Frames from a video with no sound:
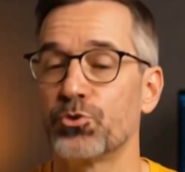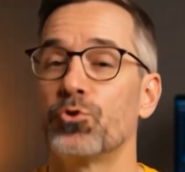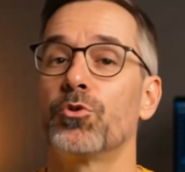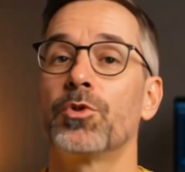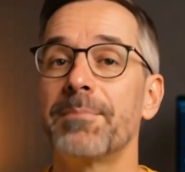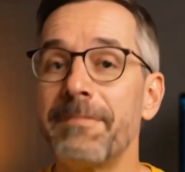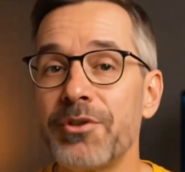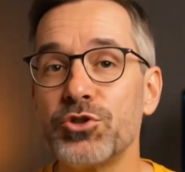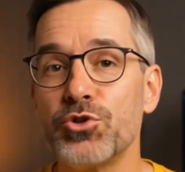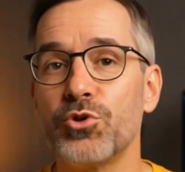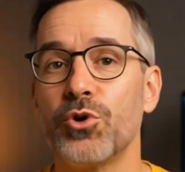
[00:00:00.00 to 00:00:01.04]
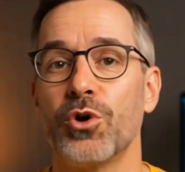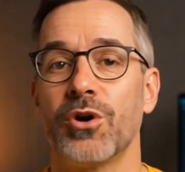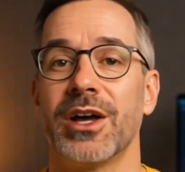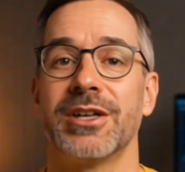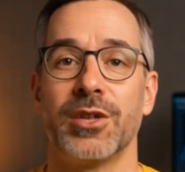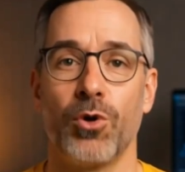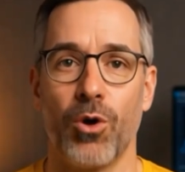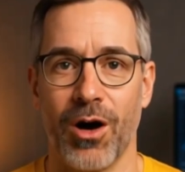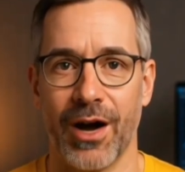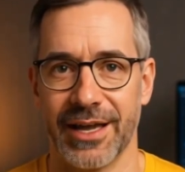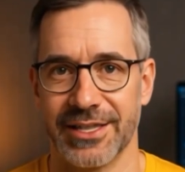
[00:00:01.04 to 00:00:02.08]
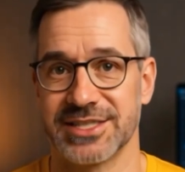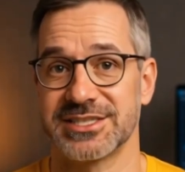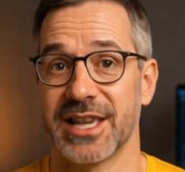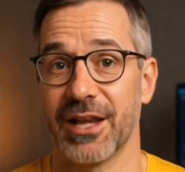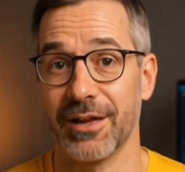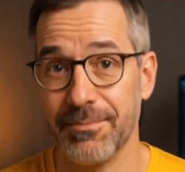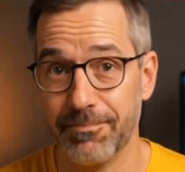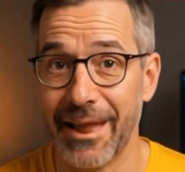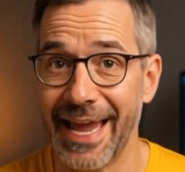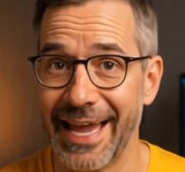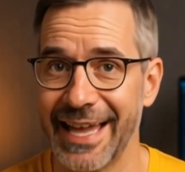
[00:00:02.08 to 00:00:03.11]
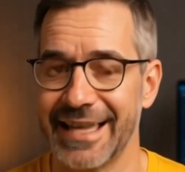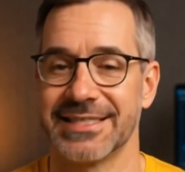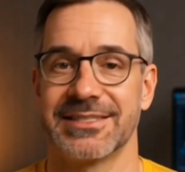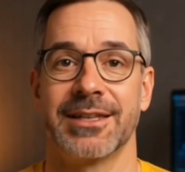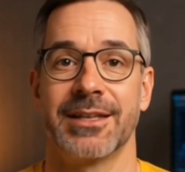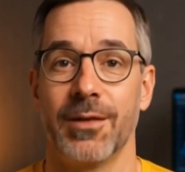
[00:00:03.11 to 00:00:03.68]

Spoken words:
tool that makes you look like you hired a designer from Behance,